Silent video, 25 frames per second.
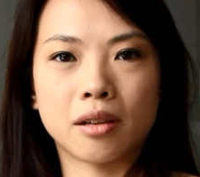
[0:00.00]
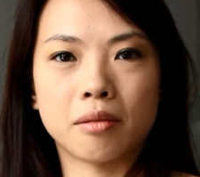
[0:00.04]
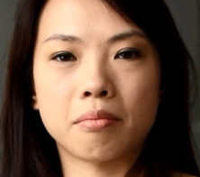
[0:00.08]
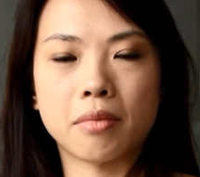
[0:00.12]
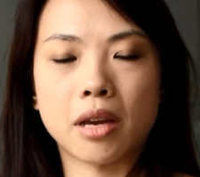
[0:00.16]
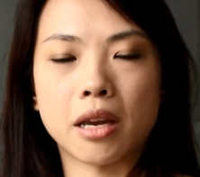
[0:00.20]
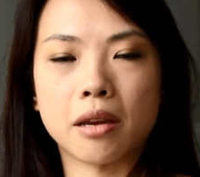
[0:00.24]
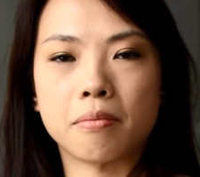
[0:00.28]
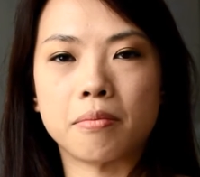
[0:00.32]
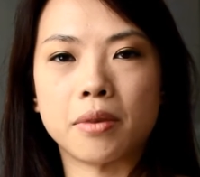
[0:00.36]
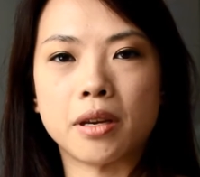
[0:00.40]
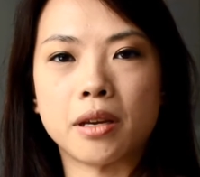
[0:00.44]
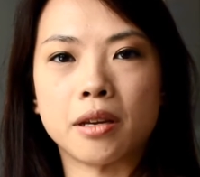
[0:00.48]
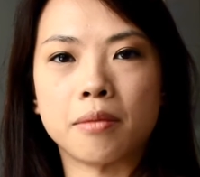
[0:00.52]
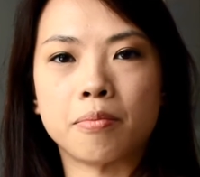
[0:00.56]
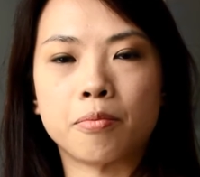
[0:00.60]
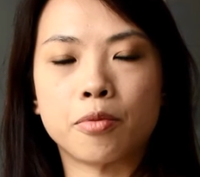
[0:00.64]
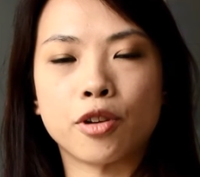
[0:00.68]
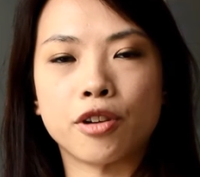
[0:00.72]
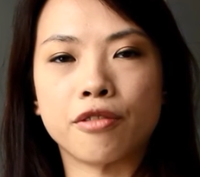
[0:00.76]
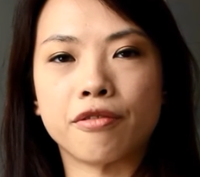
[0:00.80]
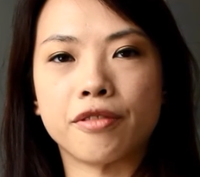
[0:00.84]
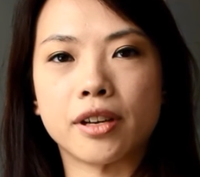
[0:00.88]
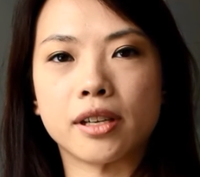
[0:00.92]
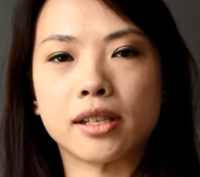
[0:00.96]
Maybe
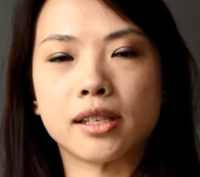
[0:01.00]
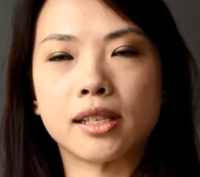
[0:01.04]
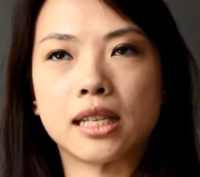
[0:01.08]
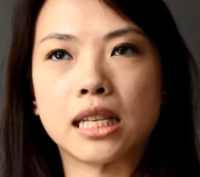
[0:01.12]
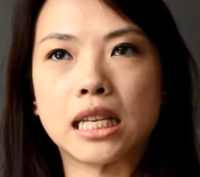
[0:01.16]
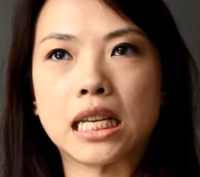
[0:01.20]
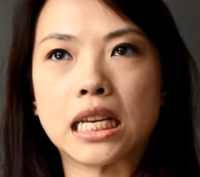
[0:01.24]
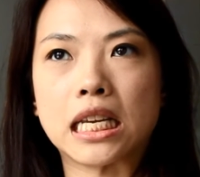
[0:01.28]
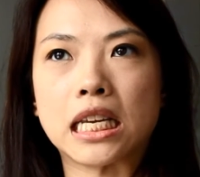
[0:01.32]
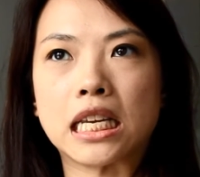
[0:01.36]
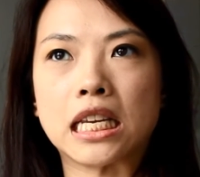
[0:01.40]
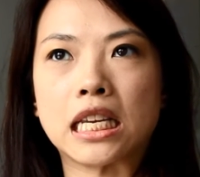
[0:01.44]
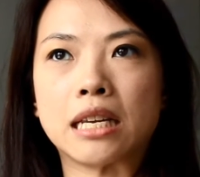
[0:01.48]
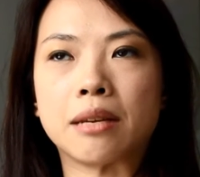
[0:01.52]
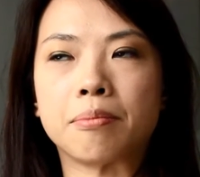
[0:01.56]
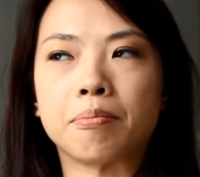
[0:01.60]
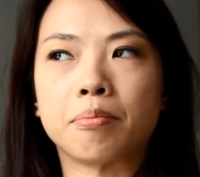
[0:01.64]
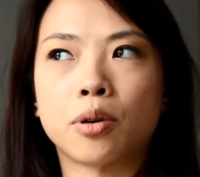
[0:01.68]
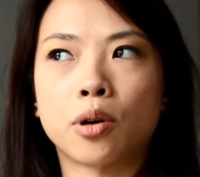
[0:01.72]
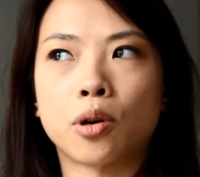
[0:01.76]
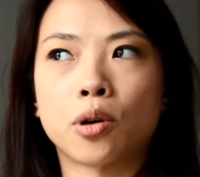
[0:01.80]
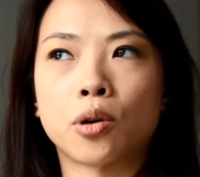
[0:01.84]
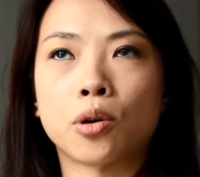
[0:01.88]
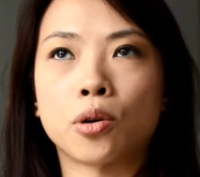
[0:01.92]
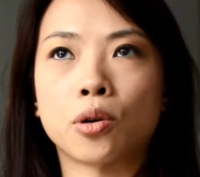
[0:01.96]
previously
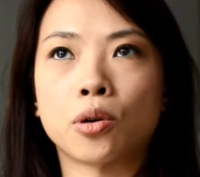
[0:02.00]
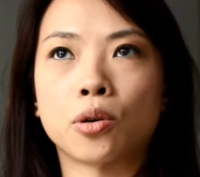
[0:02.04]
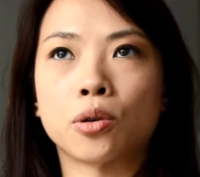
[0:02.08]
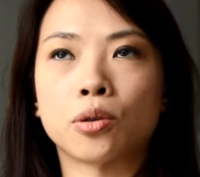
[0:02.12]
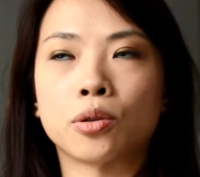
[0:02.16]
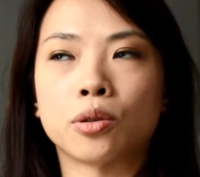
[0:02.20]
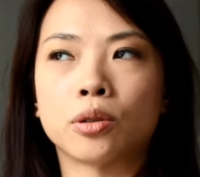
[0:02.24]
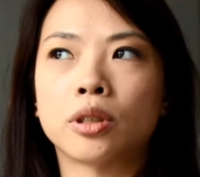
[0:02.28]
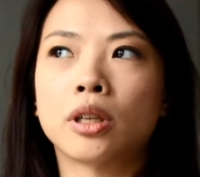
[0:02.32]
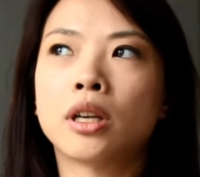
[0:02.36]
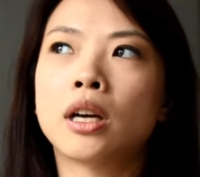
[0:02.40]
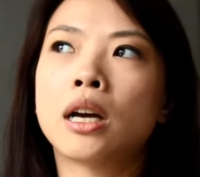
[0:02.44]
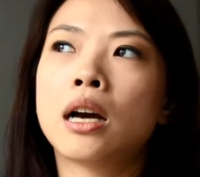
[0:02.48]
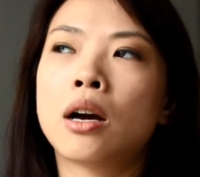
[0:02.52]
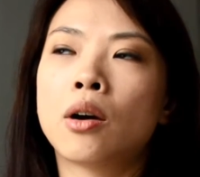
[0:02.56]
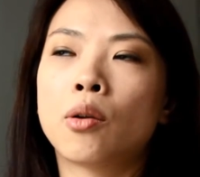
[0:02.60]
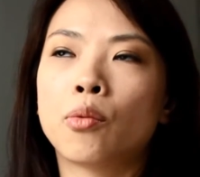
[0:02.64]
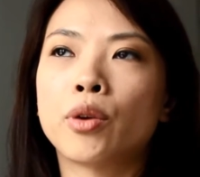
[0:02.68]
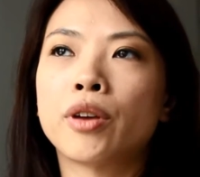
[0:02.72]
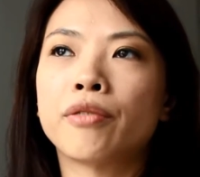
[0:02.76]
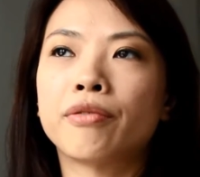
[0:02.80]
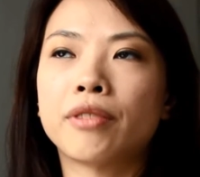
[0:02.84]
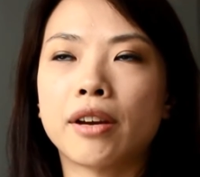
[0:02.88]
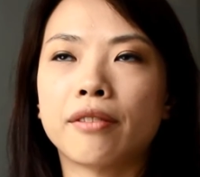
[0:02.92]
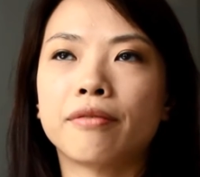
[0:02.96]
pole,
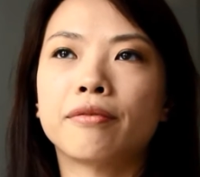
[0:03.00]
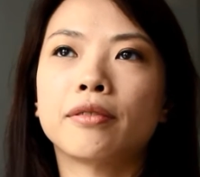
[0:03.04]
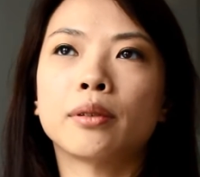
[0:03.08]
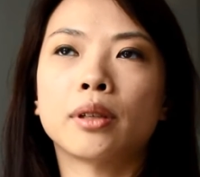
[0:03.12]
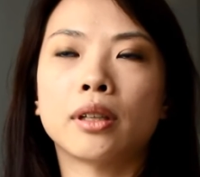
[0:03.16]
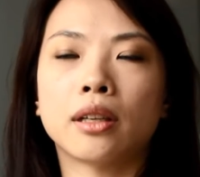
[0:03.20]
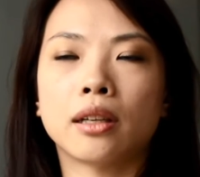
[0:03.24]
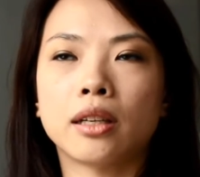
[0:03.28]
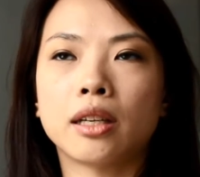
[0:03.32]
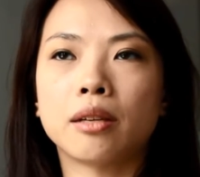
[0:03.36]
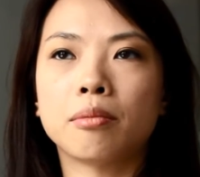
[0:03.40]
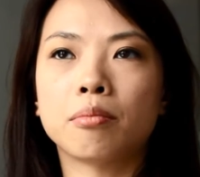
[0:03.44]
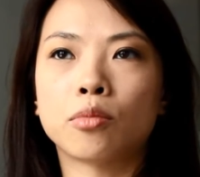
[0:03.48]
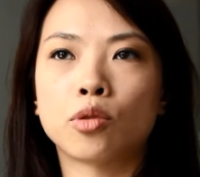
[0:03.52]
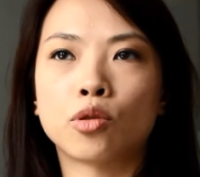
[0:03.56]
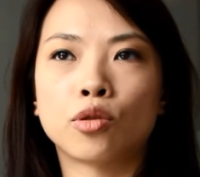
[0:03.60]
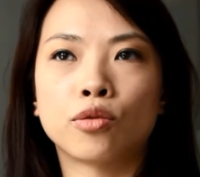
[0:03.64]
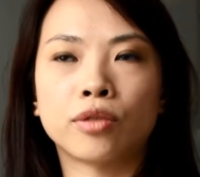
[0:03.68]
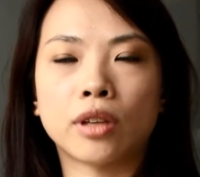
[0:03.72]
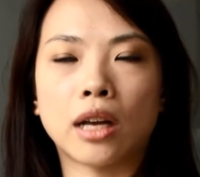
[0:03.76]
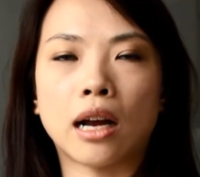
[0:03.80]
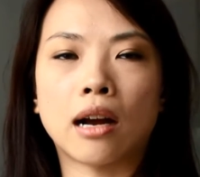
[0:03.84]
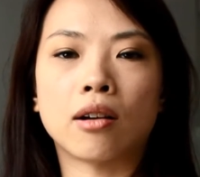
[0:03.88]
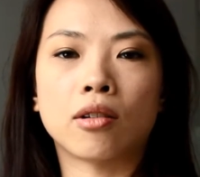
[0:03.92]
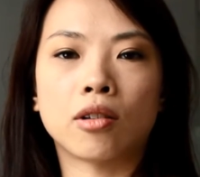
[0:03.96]
we've definitely
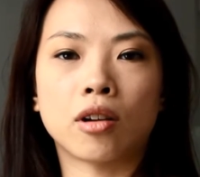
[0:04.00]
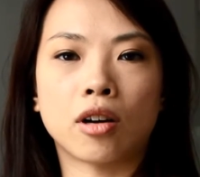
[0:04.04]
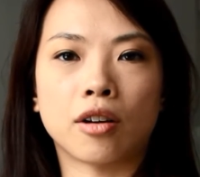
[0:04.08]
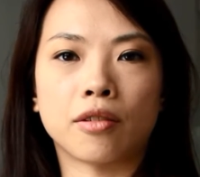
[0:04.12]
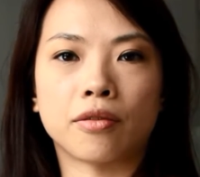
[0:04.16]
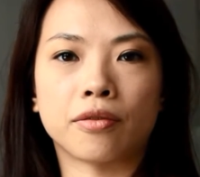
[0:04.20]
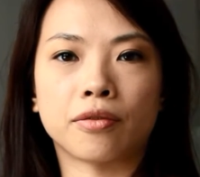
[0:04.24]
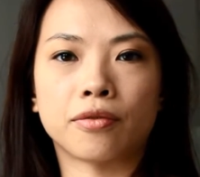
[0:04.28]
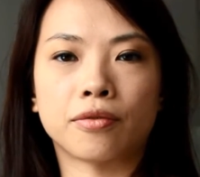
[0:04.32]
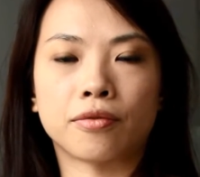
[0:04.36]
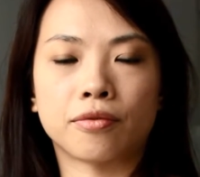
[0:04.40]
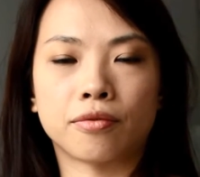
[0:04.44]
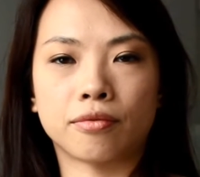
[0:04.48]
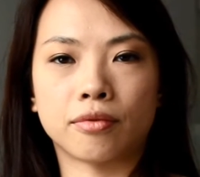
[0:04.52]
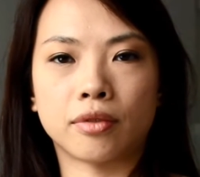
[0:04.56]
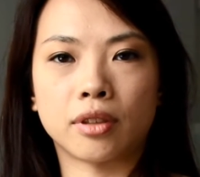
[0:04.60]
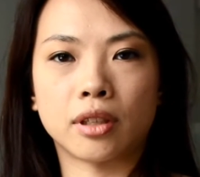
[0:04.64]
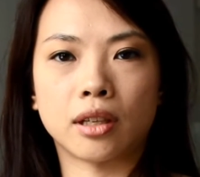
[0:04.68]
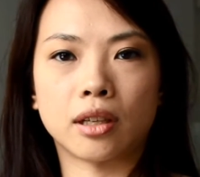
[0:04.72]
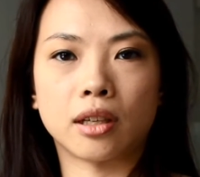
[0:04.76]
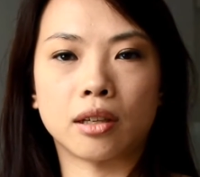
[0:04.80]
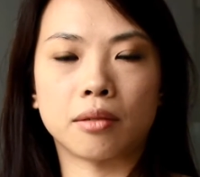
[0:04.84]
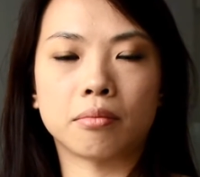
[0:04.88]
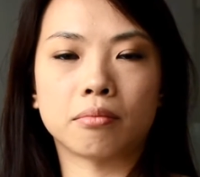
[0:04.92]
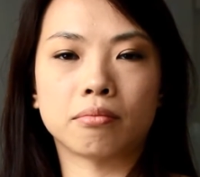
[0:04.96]
moved out of
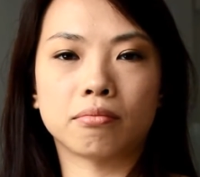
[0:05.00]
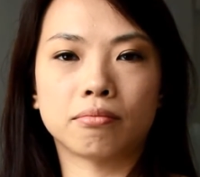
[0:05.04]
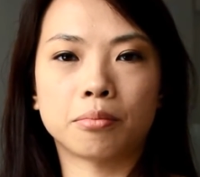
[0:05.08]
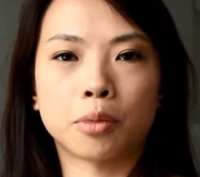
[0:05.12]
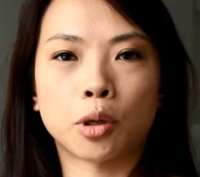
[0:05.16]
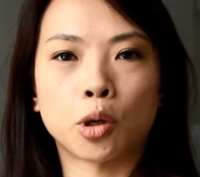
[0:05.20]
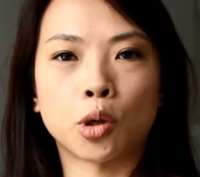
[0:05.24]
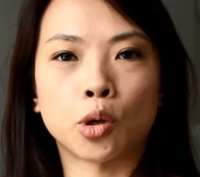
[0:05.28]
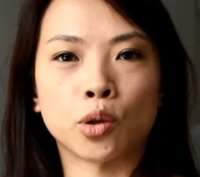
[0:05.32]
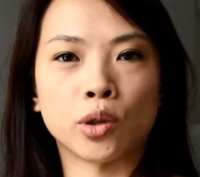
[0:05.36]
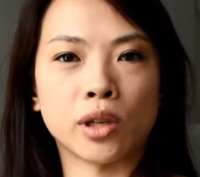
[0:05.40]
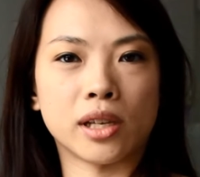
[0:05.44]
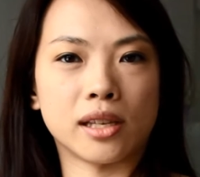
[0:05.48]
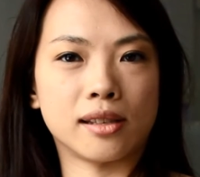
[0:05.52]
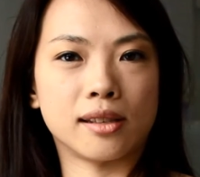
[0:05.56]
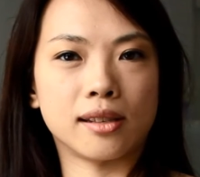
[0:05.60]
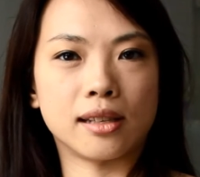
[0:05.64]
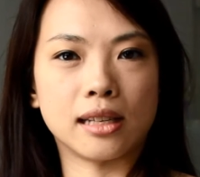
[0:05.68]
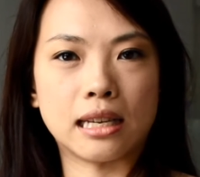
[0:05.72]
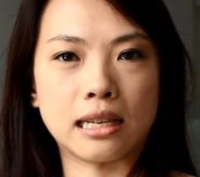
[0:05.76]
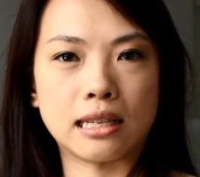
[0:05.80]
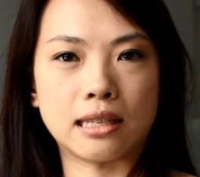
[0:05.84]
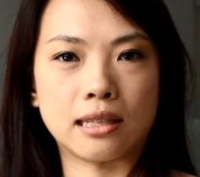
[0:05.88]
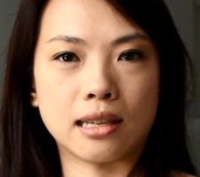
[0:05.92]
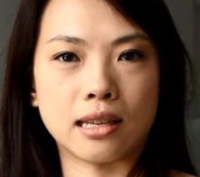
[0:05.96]
the pole is
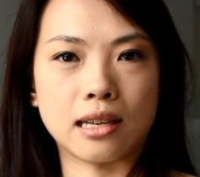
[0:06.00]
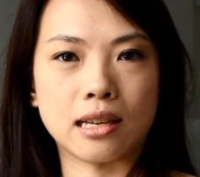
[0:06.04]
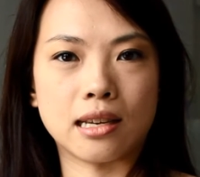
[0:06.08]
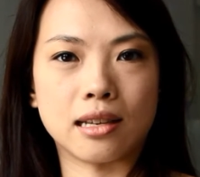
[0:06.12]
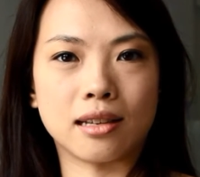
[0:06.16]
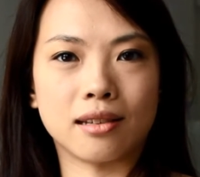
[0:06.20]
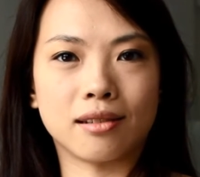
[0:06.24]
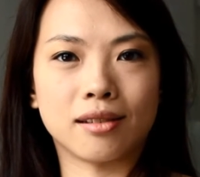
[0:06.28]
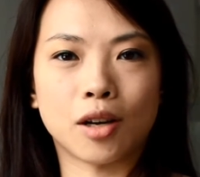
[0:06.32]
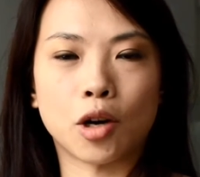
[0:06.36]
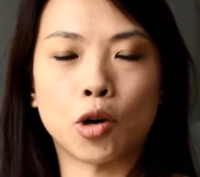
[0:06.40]
sleazy,